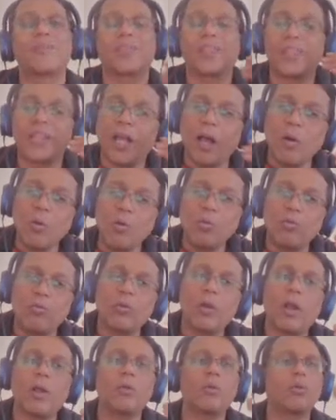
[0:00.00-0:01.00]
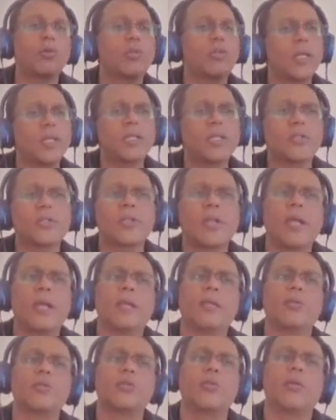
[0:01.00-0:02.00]
Now we have to just
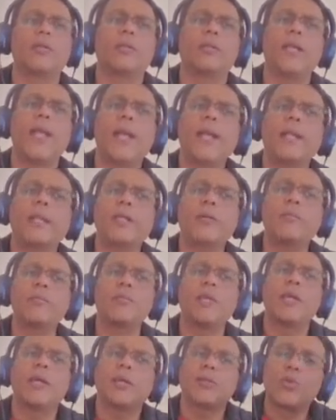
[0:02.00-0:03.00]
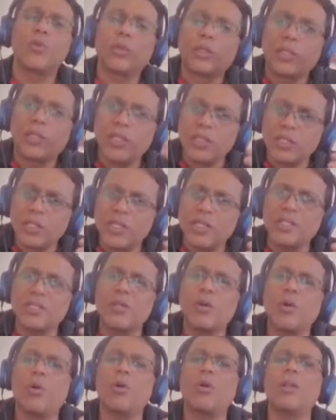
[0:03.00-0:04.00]
solve the like terms. So this is the
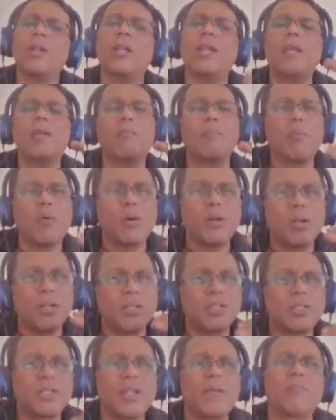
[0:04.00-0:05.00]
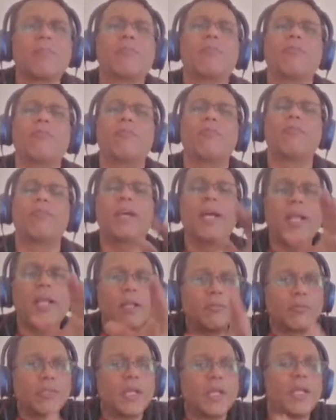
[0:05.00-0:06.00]
only important step, where
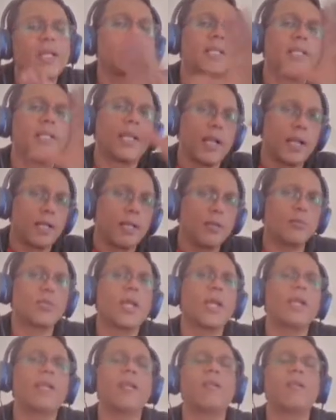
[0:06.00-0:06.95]
if there is negative sign in